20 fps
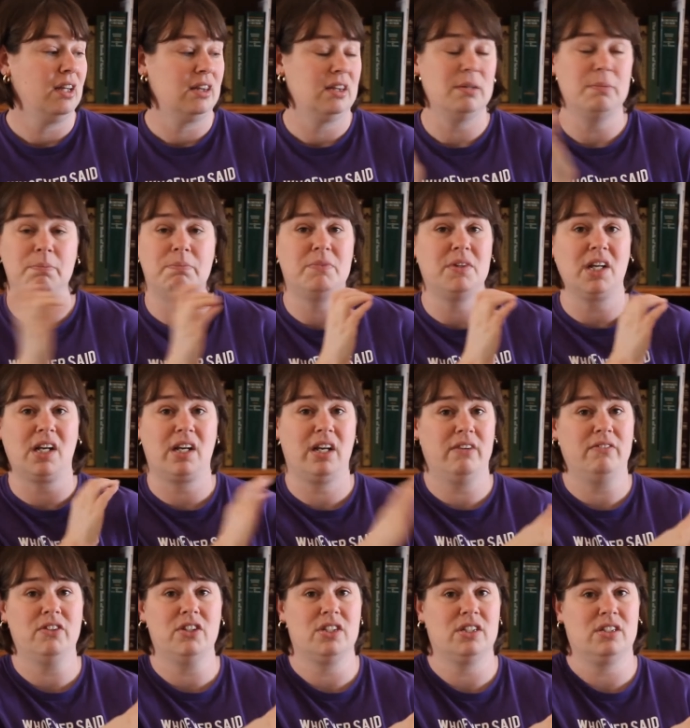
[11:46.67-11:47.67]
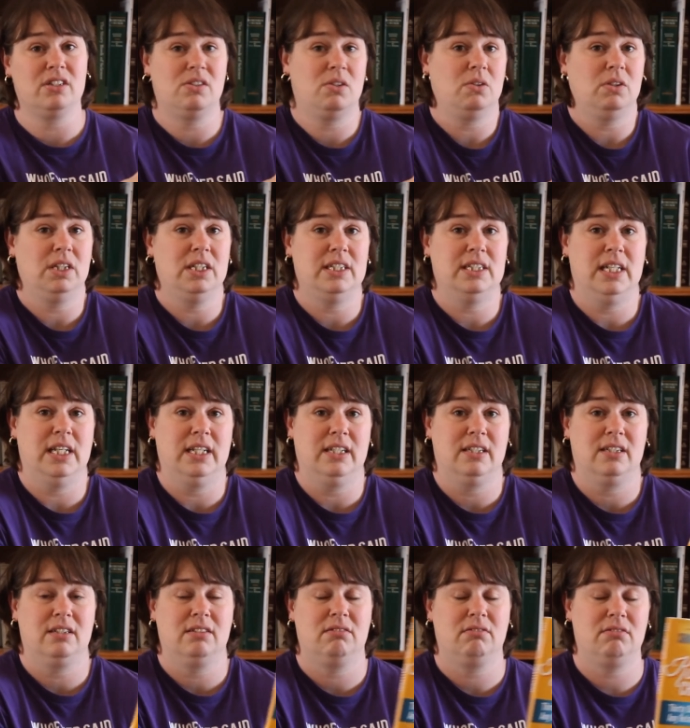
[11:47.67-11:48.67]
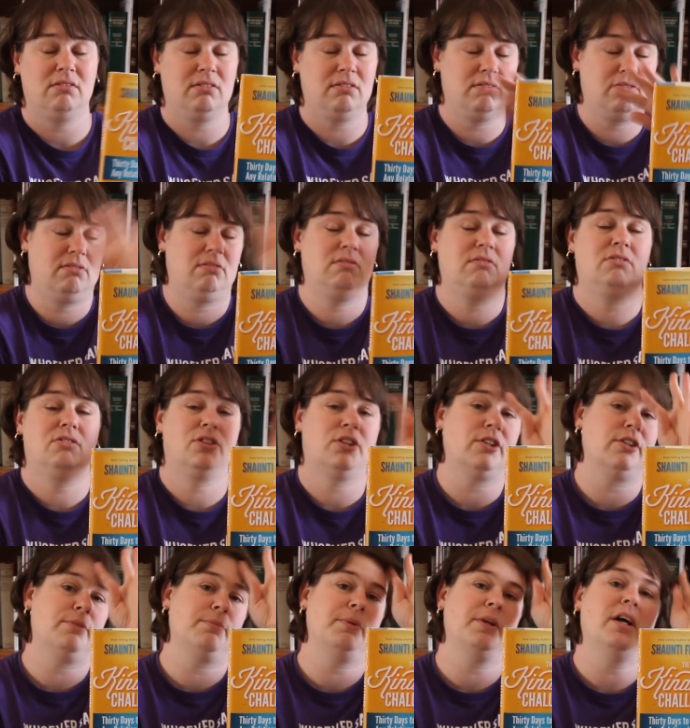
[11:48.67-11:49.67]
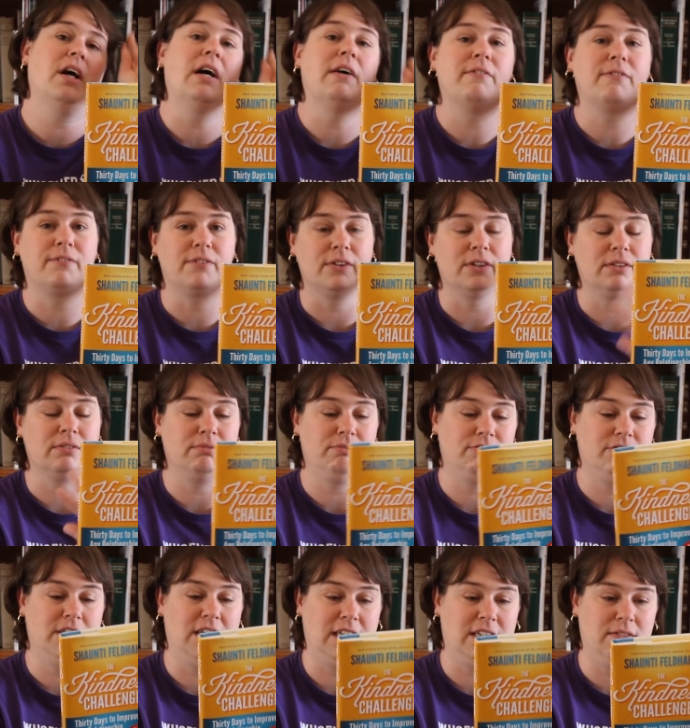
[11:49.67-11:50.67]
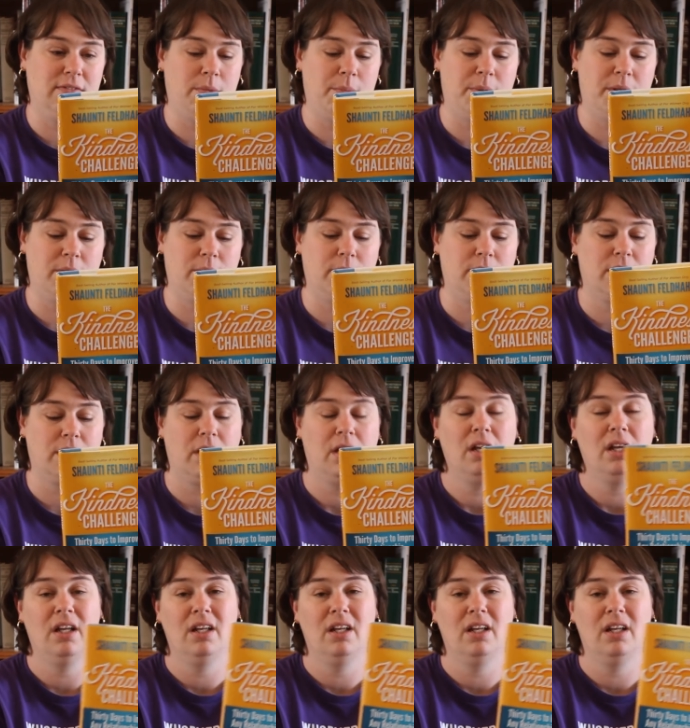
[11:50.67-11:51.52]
The cover just totally turns me off, for lack of a better word.